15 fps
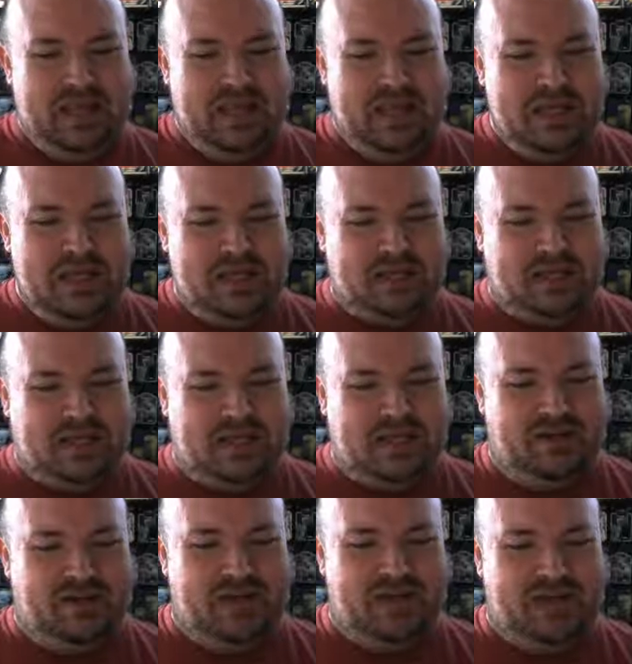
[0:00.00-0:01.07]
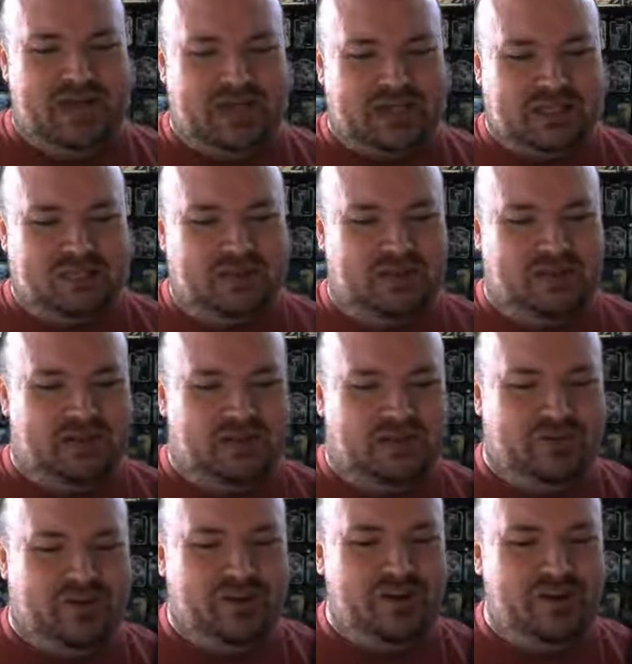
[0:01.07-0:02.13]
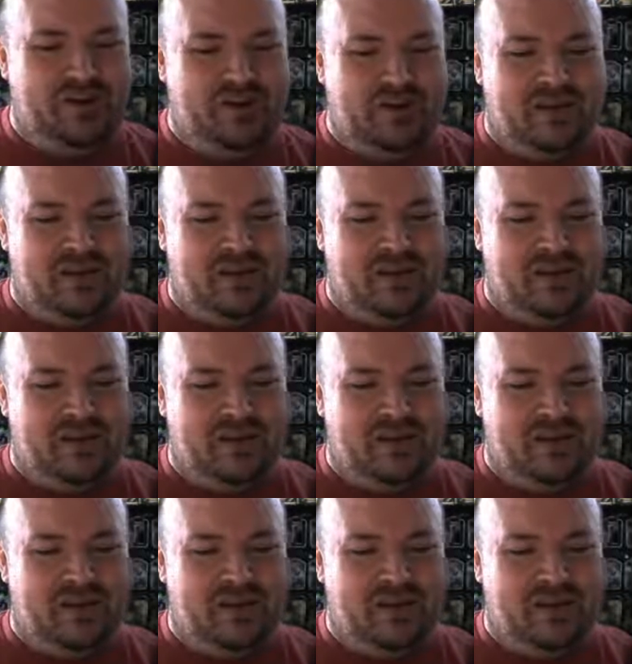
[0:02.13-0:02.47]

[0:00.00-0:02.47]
that was kind of a last-minute thing.